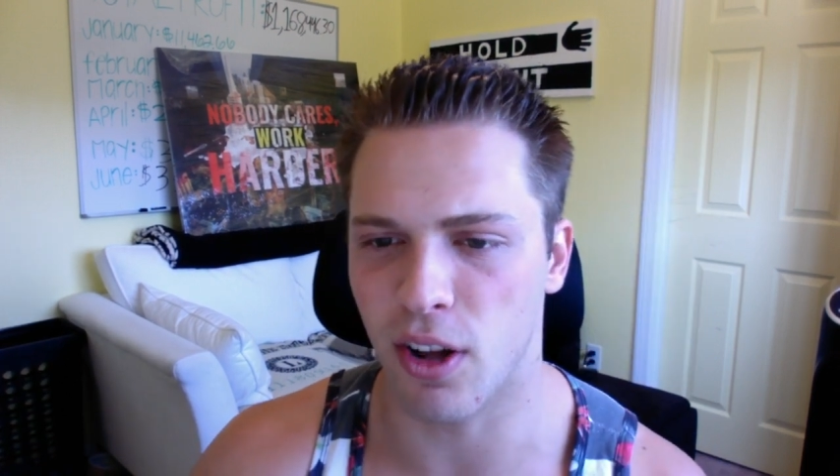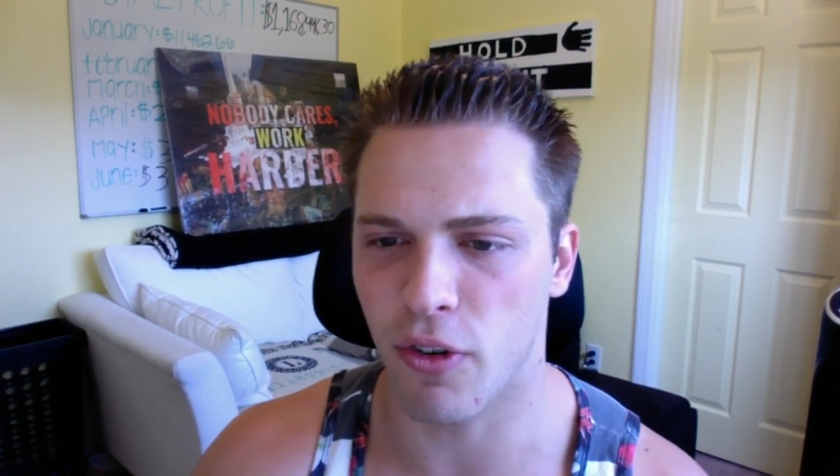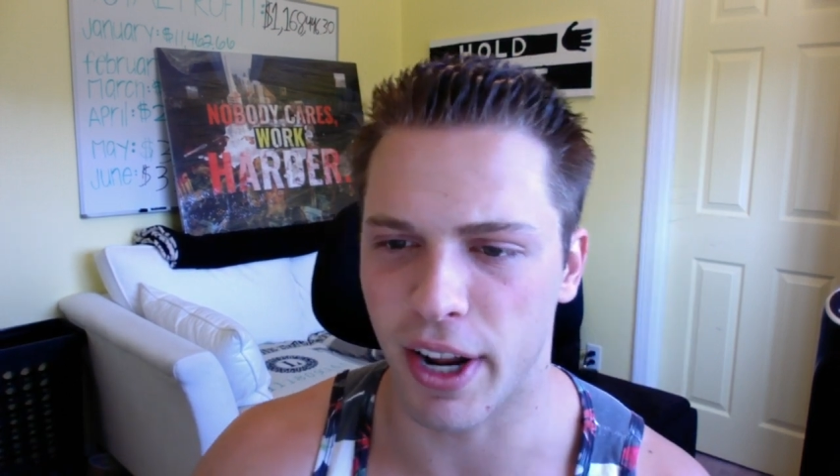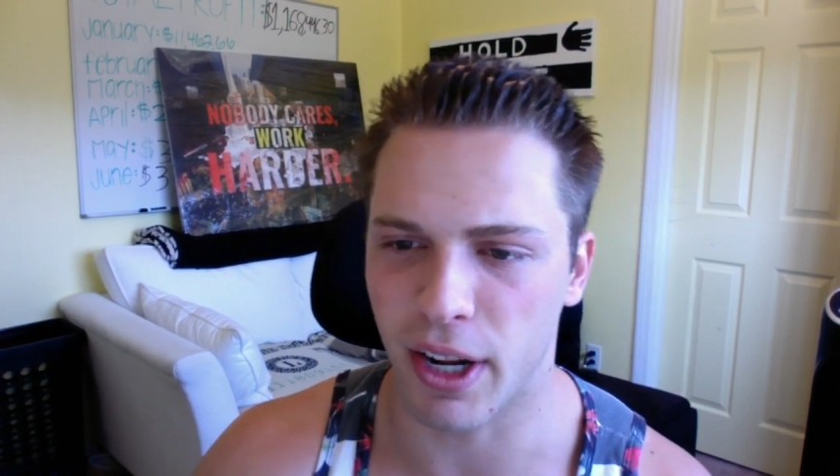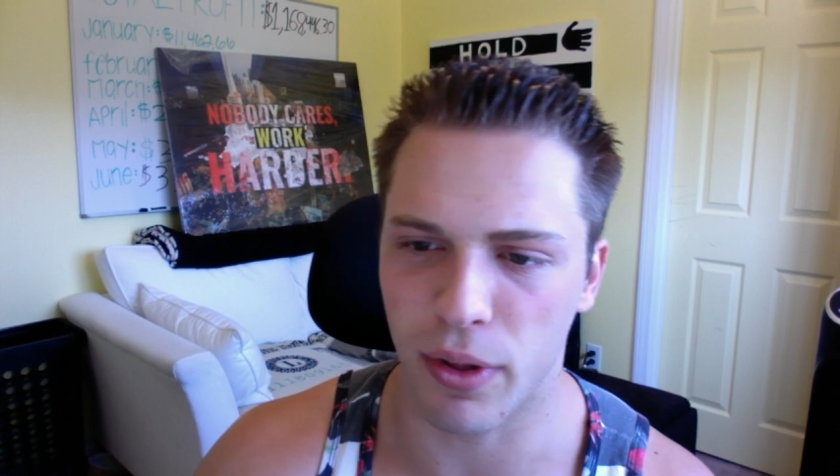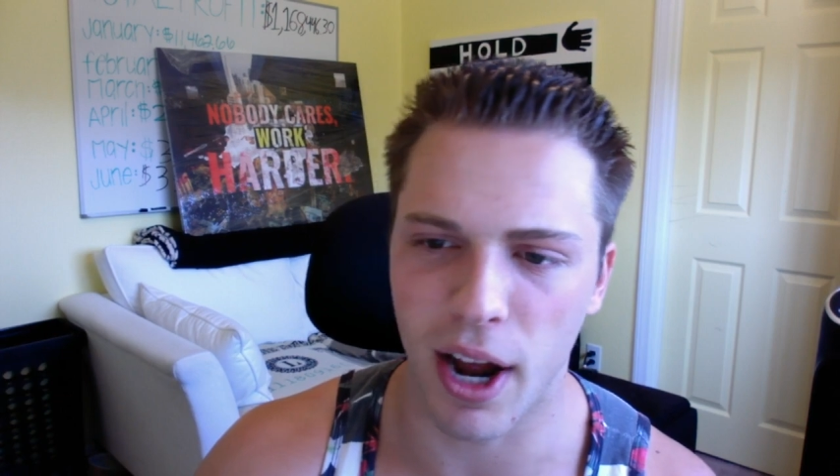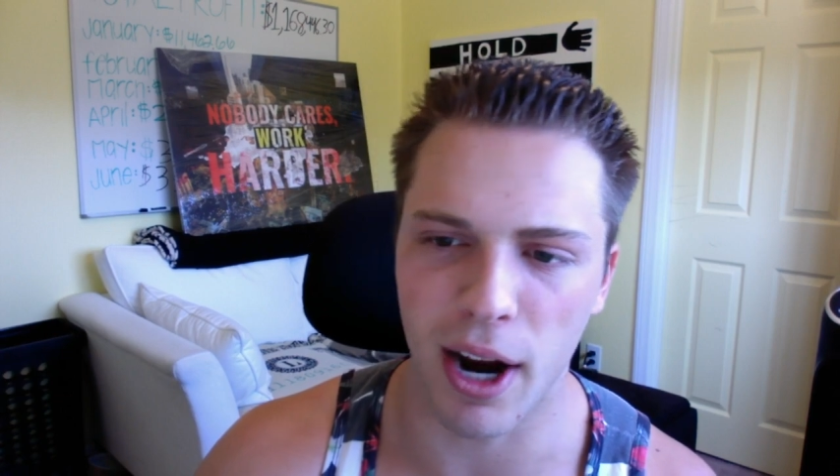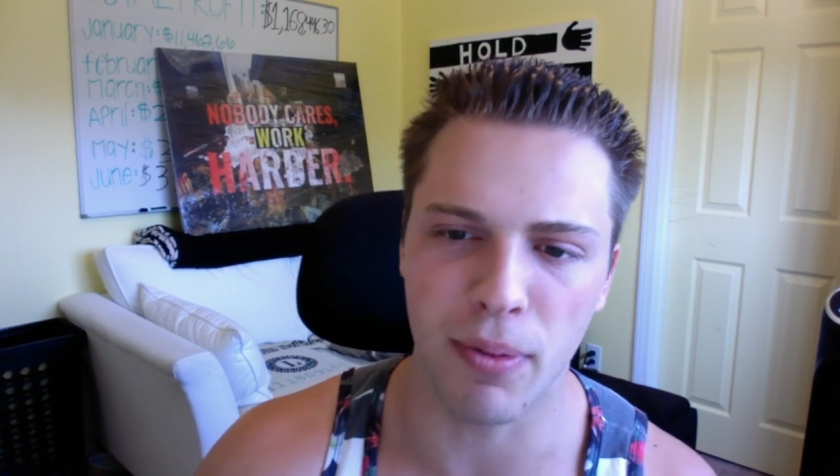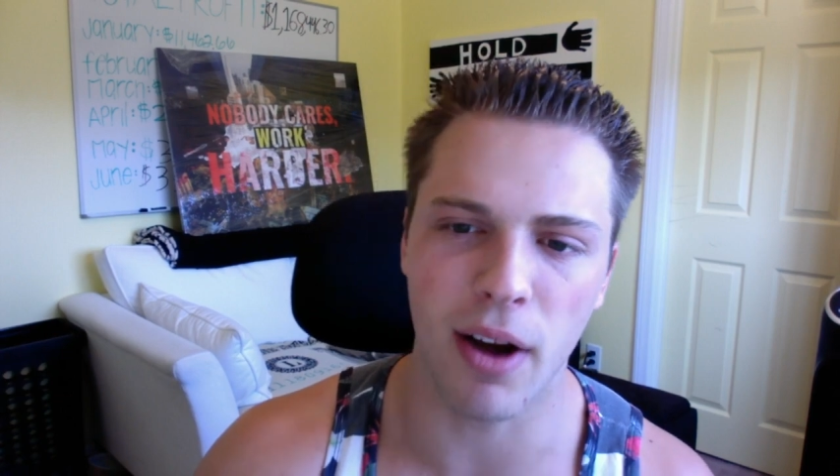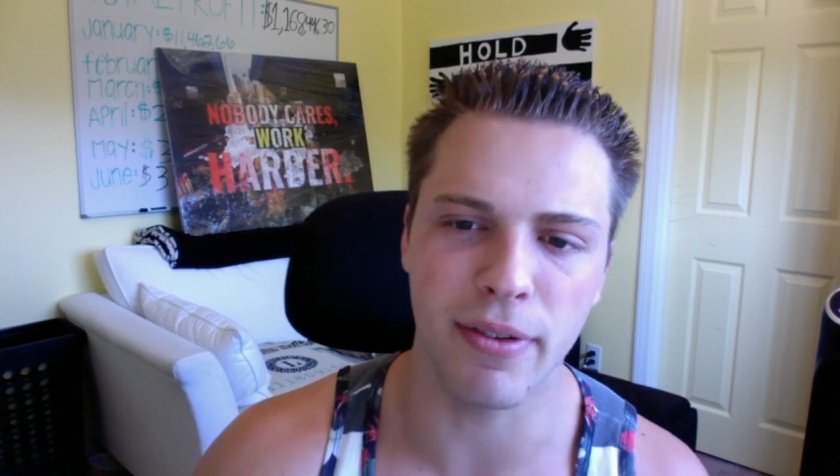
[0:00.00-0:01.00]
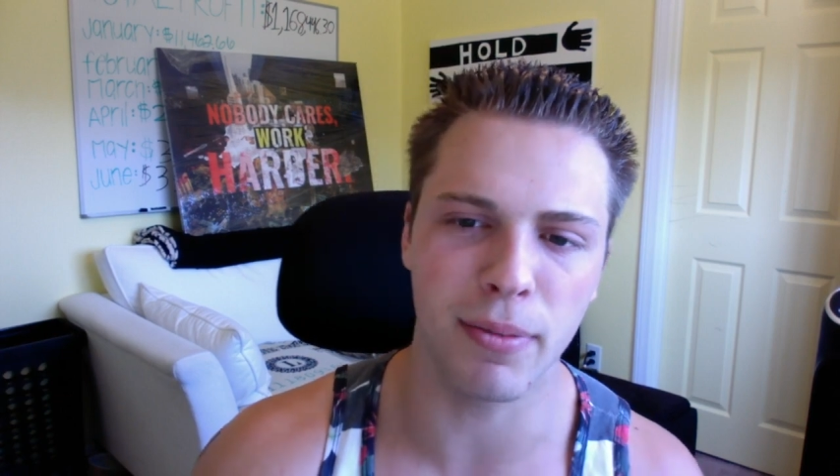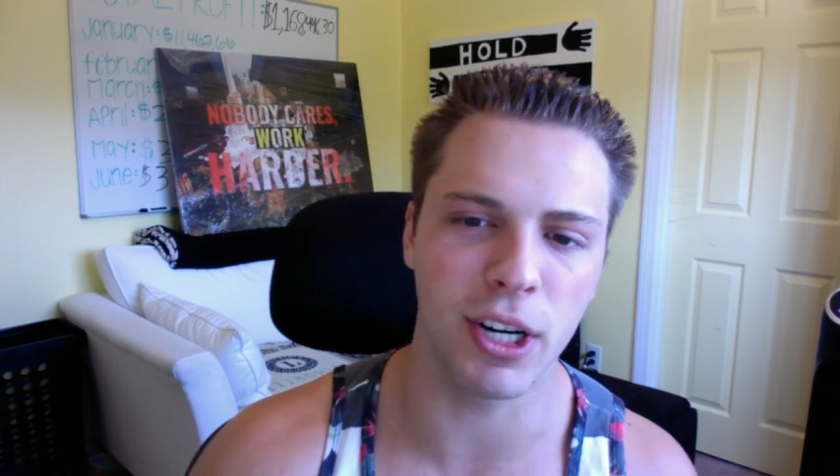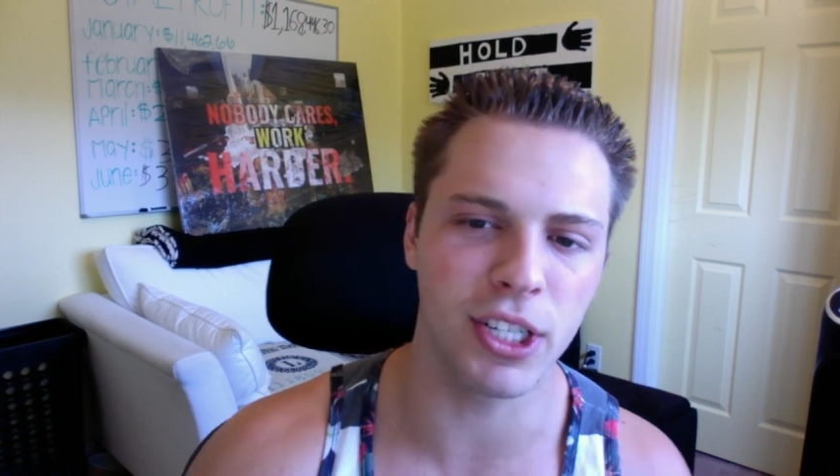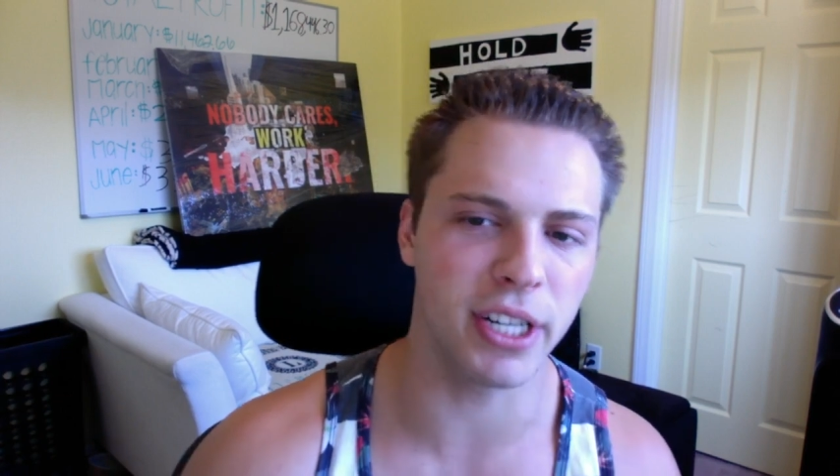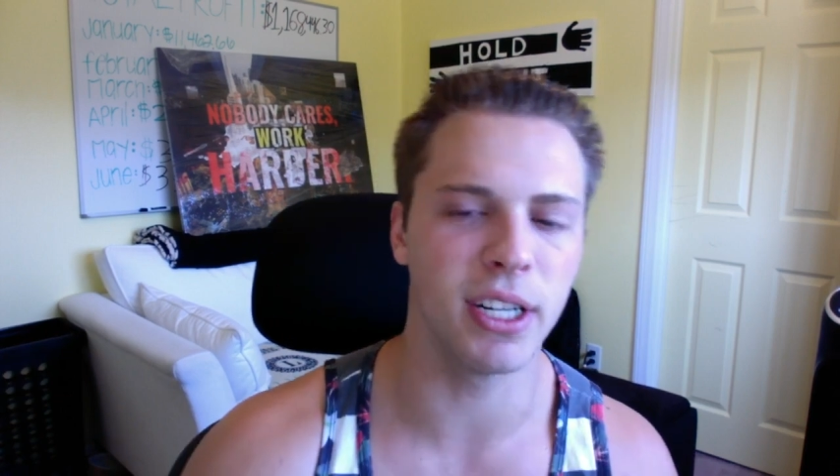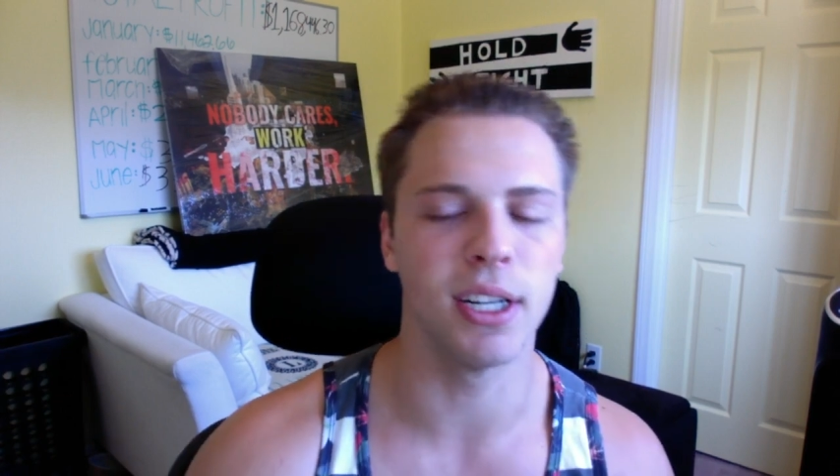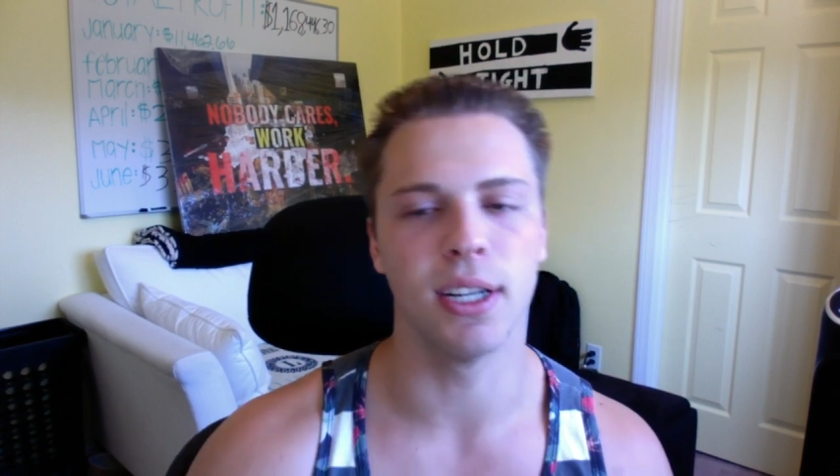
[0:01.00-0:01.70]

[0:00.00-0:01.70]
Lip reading: ranking with higher profit margin.